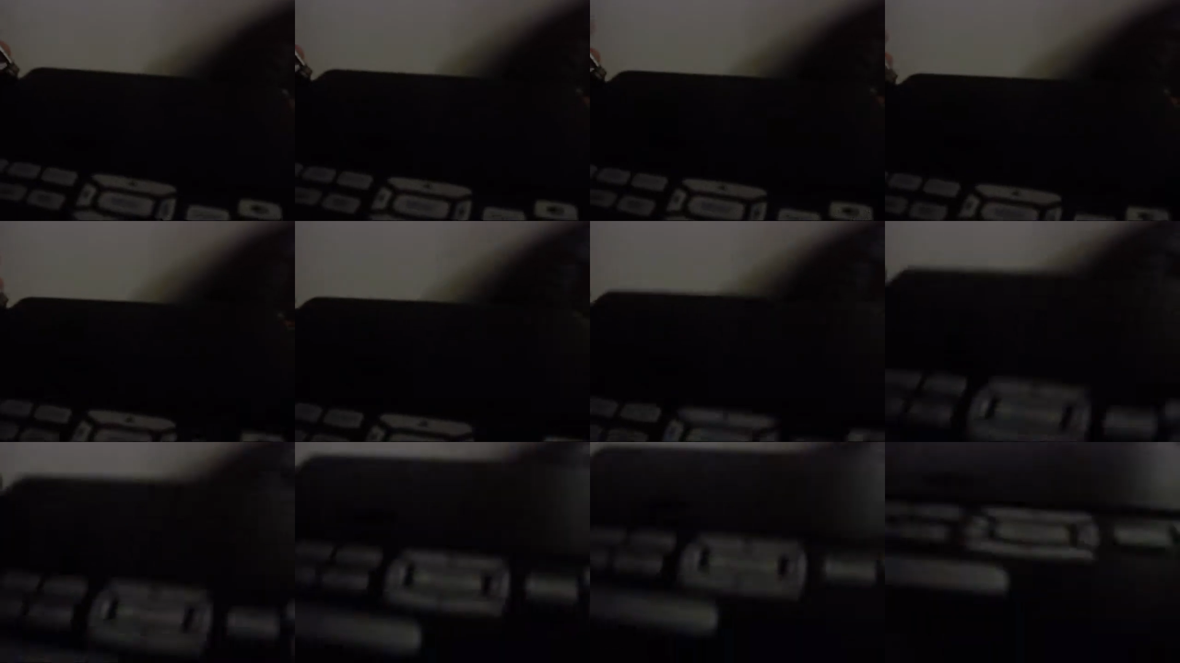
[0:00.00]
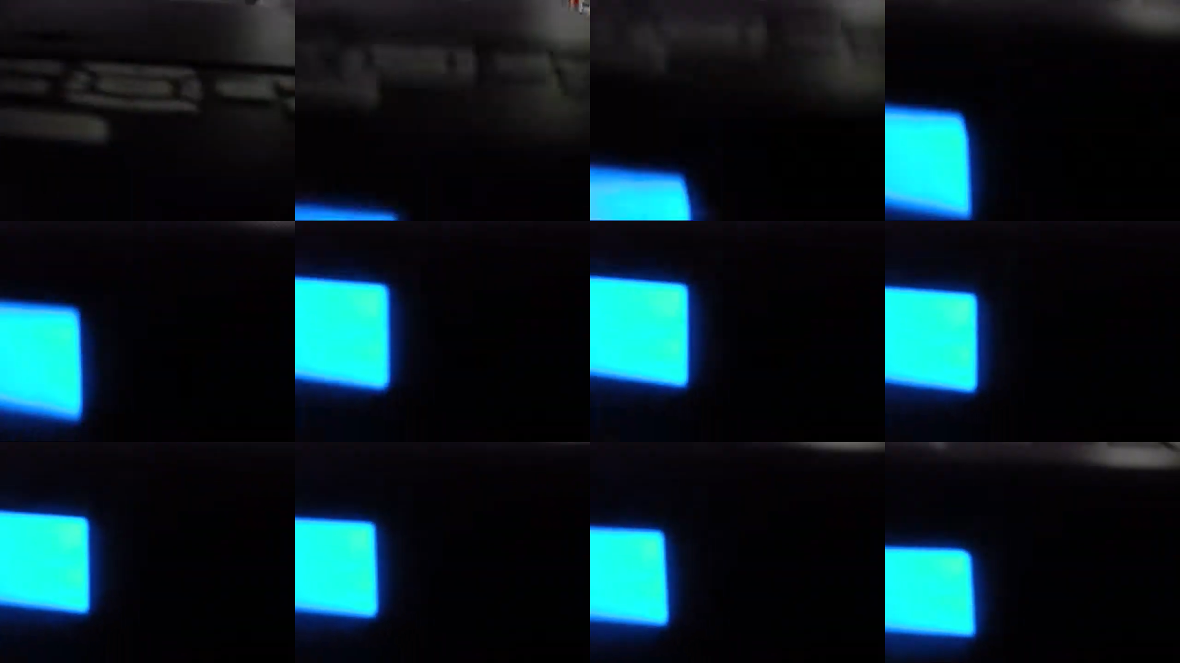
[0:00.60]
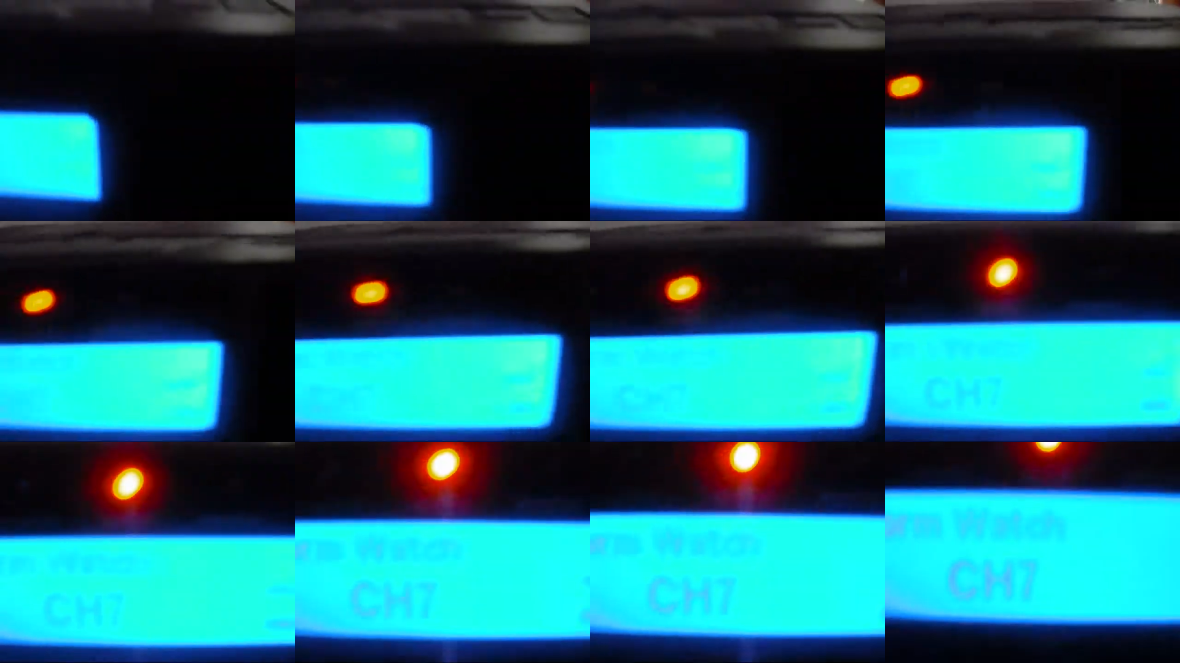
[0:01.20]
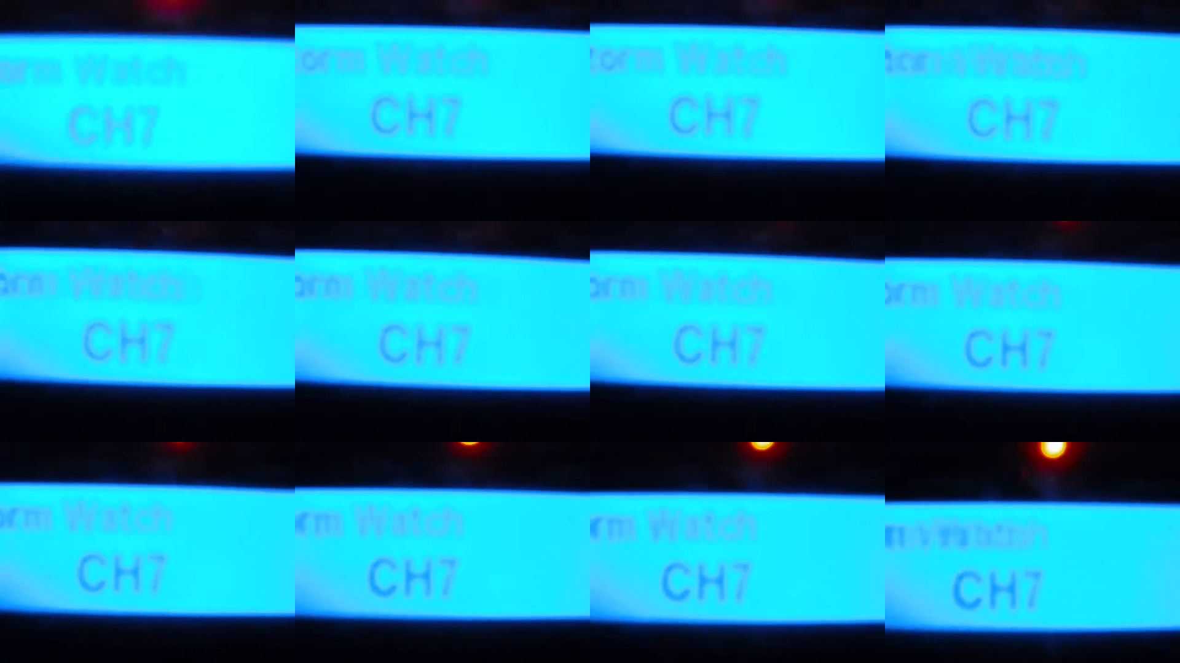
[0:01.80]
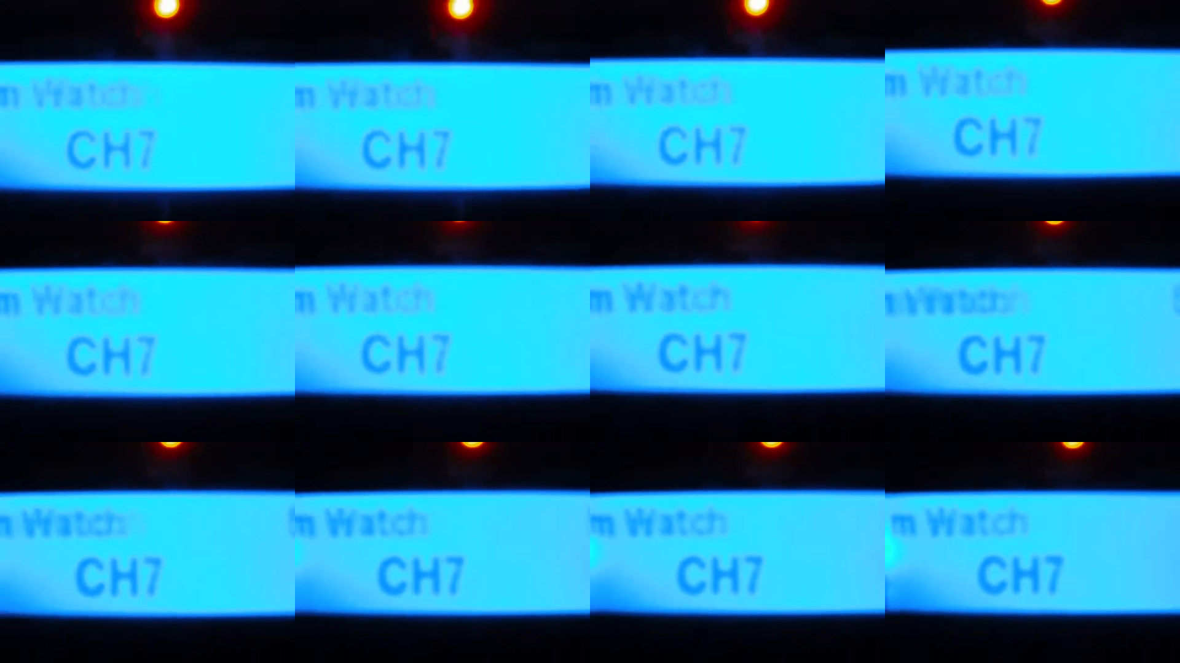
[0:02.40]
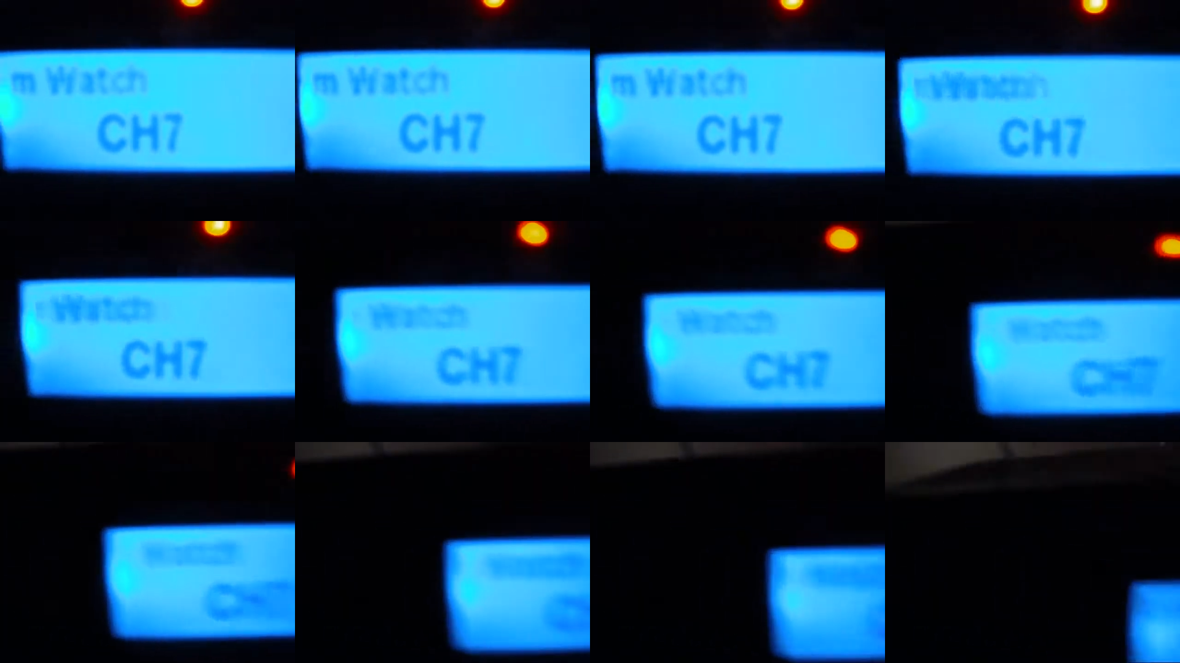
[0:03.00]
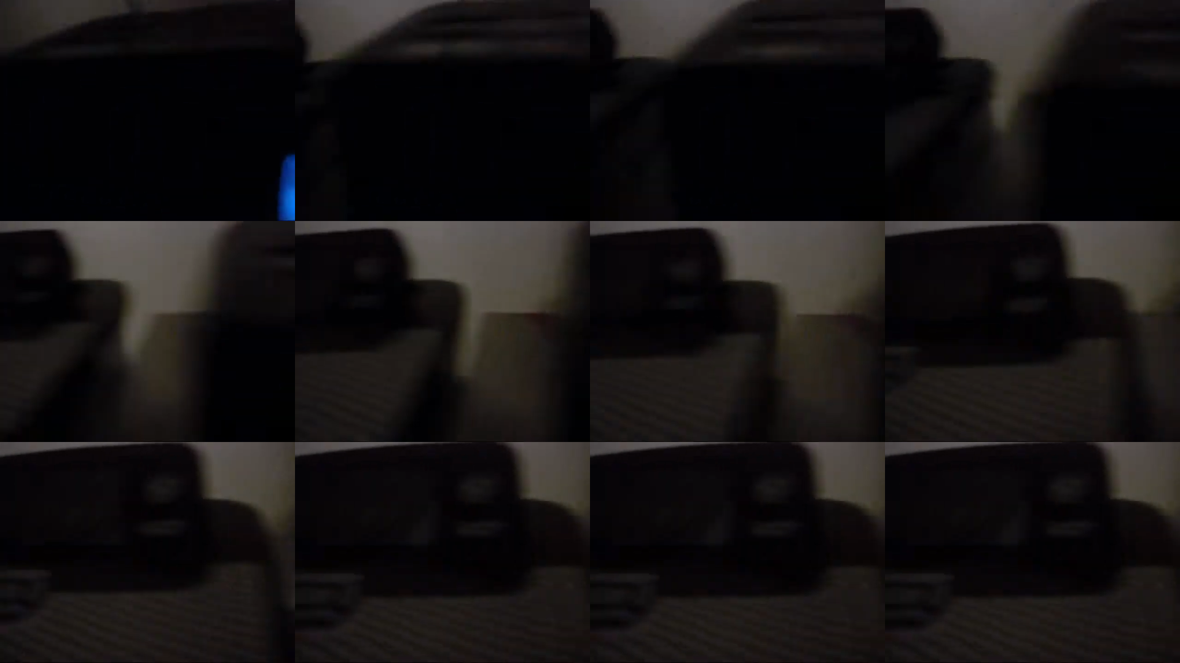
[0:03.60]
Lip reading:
(no speaker visible)